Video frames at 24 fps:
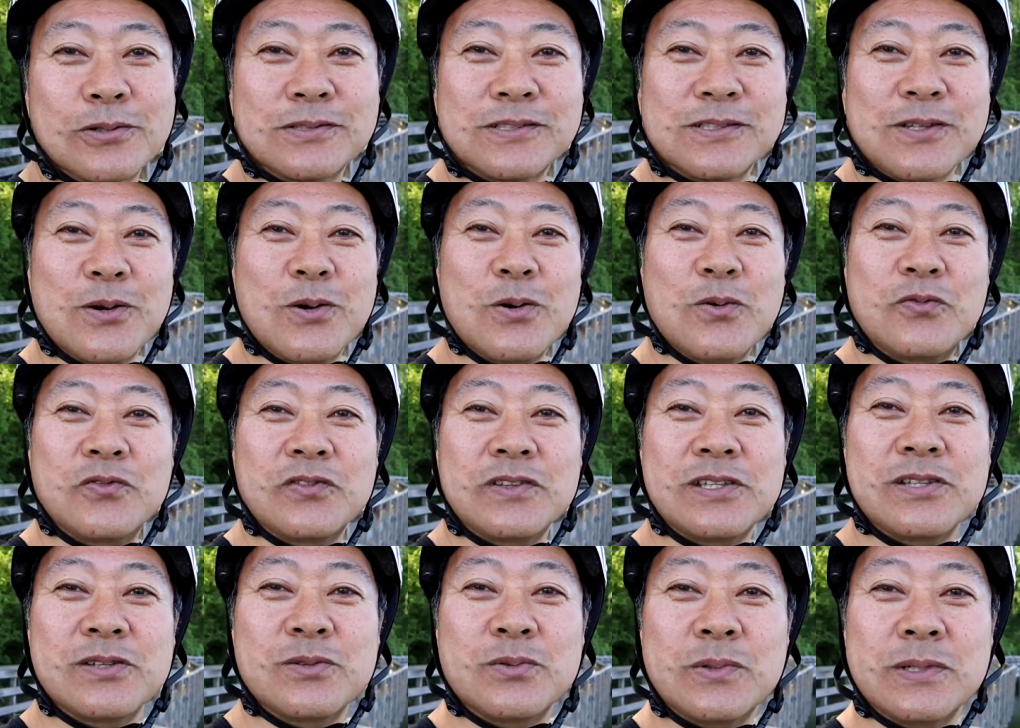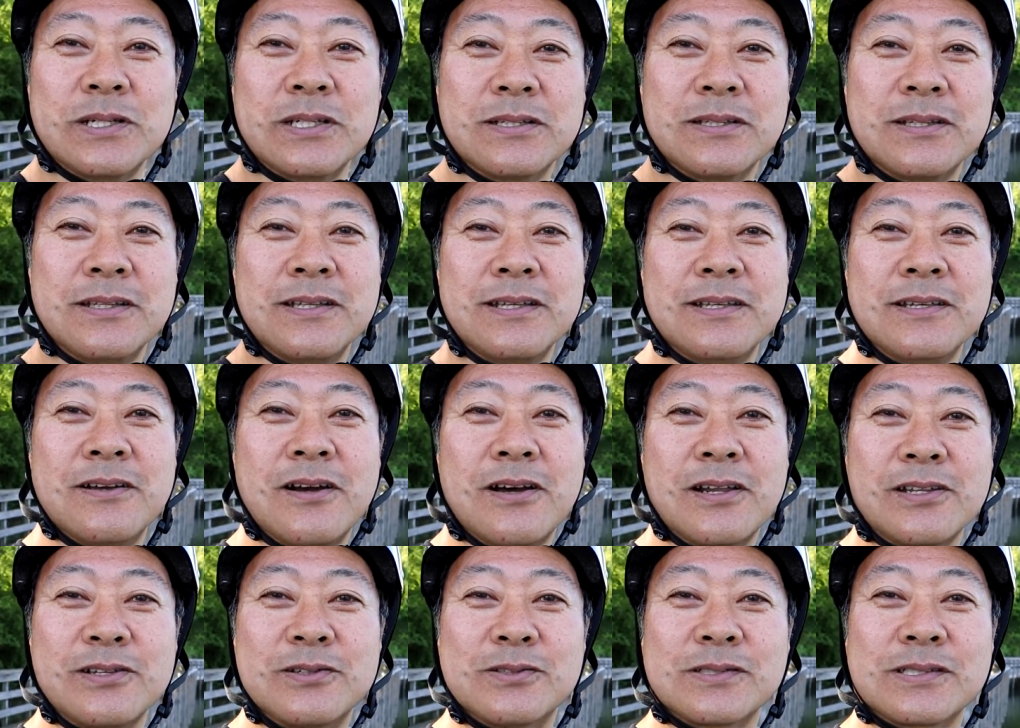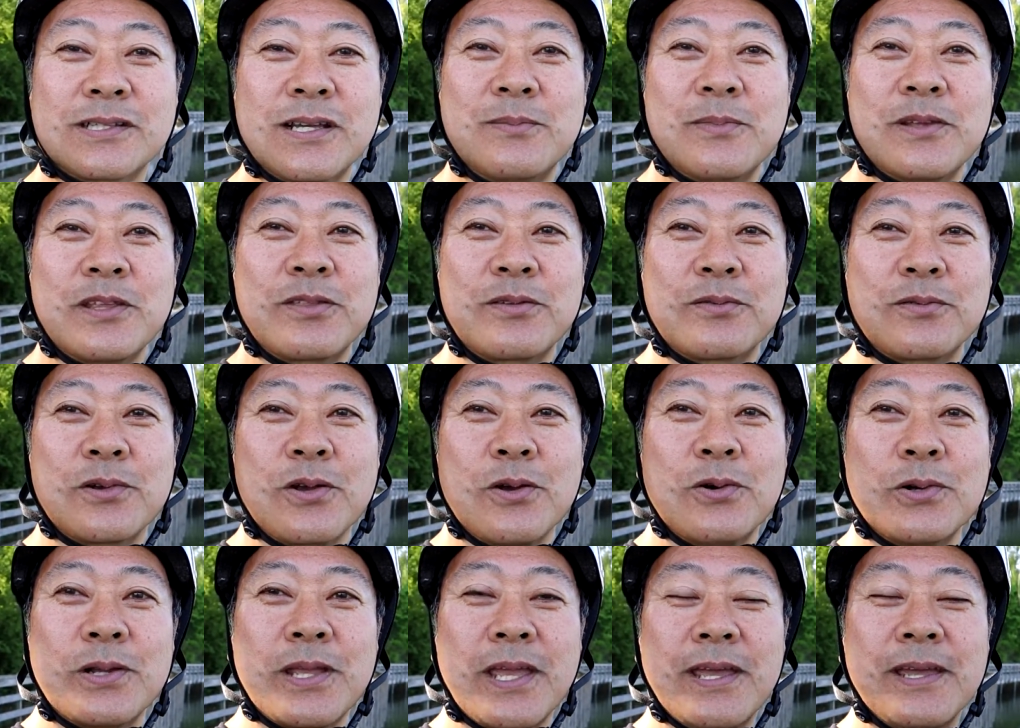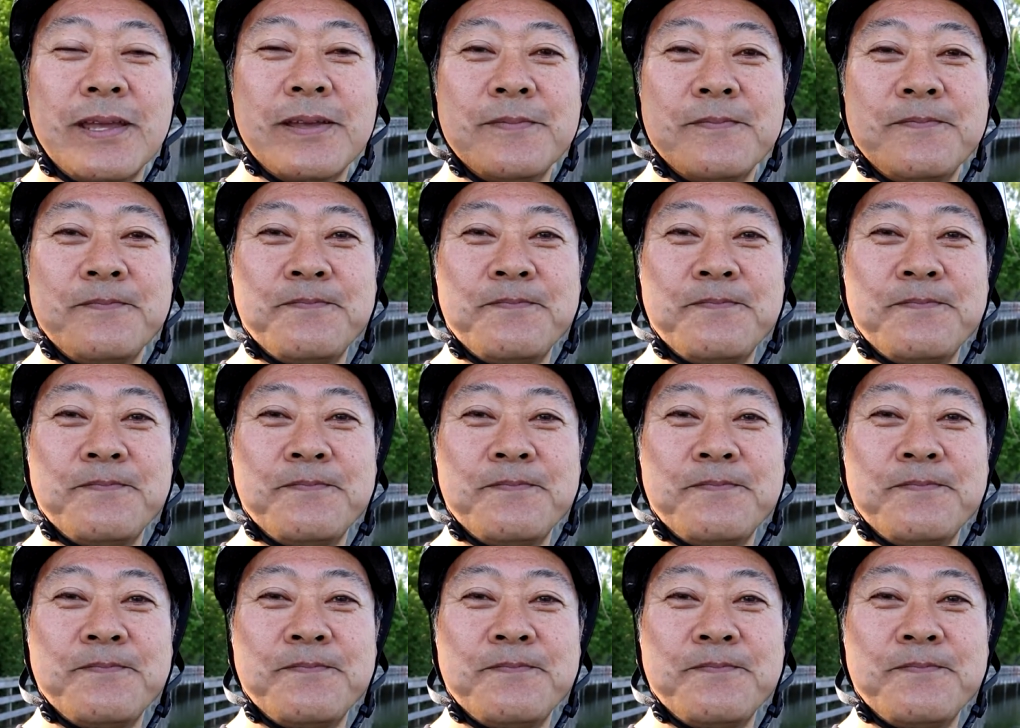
so hopefully the audio is coming through okay.